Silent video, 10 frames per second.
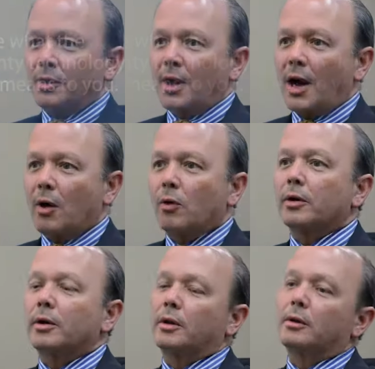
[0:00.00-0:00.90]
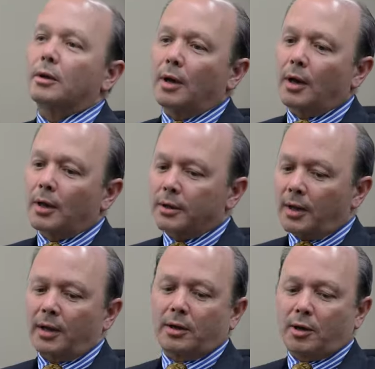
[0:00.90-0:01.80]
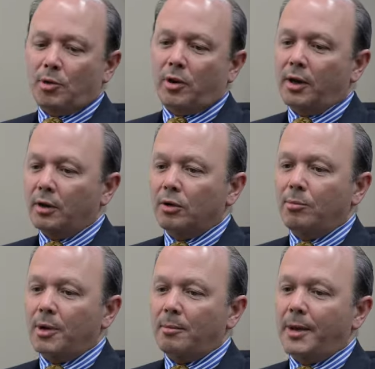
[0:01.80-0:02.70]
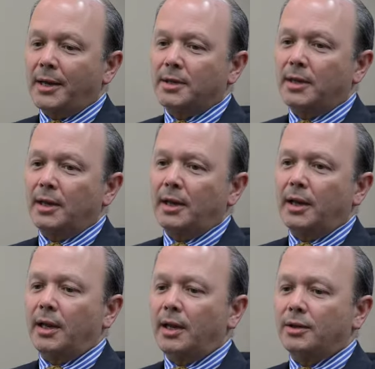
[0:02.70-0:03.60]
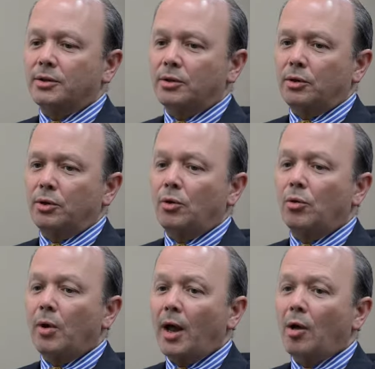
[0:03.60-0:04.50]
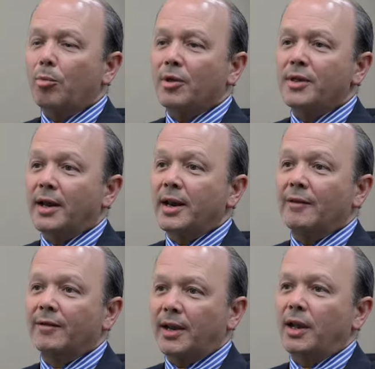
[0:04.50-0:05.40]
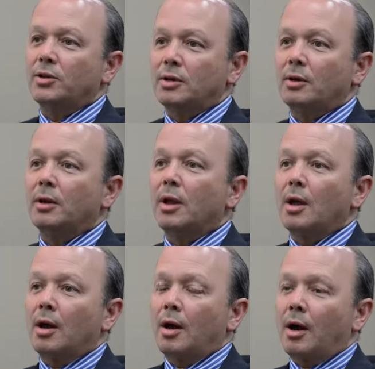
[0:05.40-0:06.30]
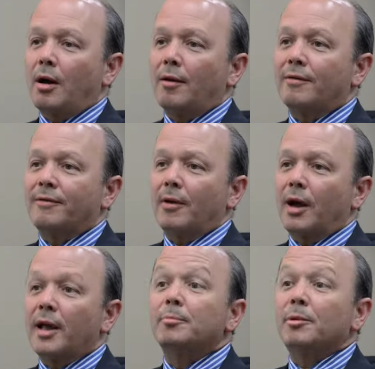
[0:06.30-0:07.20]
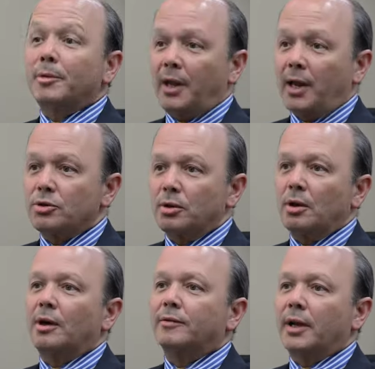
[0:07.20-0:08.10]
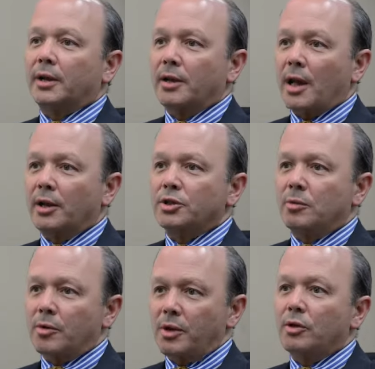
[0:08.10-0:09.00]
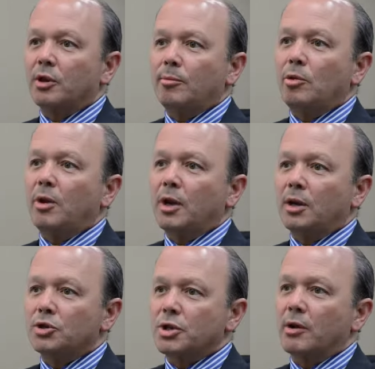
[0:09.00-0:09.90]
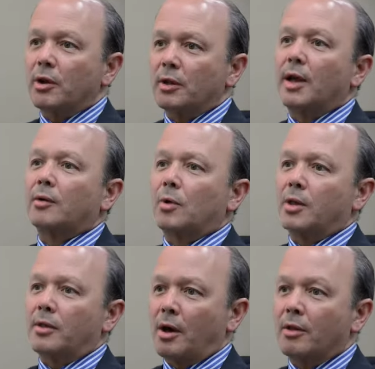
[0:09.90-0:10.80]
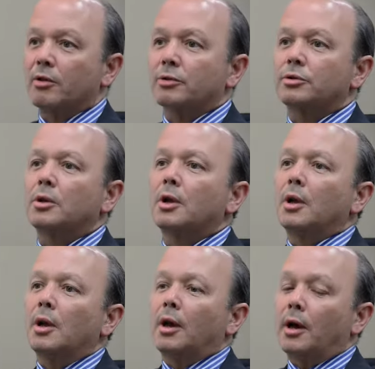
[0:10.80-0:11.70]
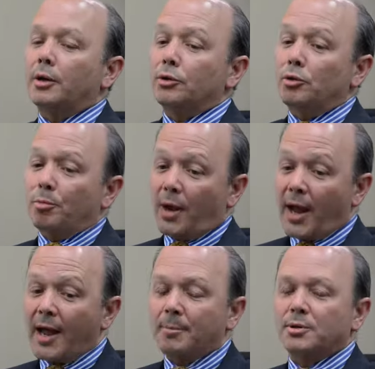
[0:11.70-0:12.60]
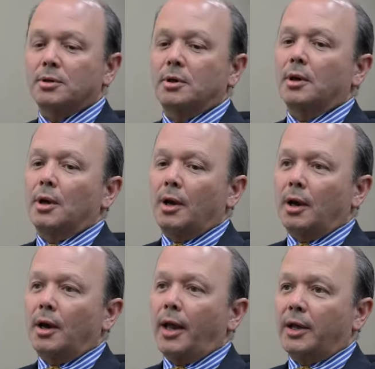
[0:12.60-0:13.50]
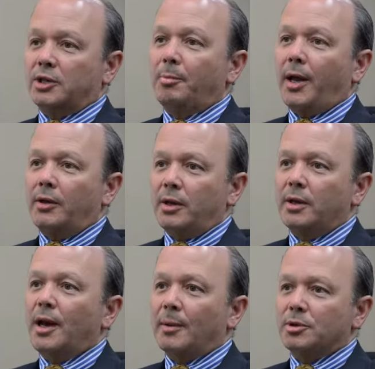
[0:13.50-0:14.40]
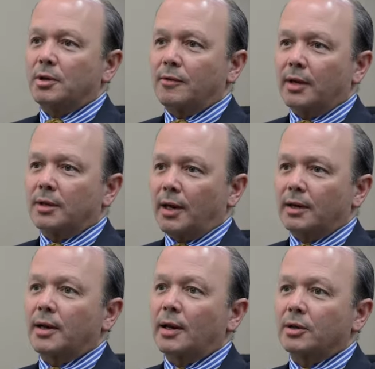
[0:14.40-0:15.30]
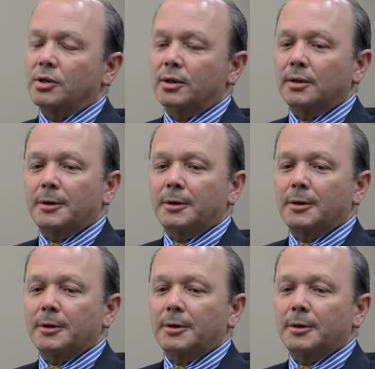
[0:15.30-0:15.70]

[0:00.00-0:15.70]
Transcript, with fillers: of the Howard uh, tech community to me basically is to help with the identification of uh, implementation of technology within the community and sharing that with others uh, to perhaps uh, expand the adoption of that technology.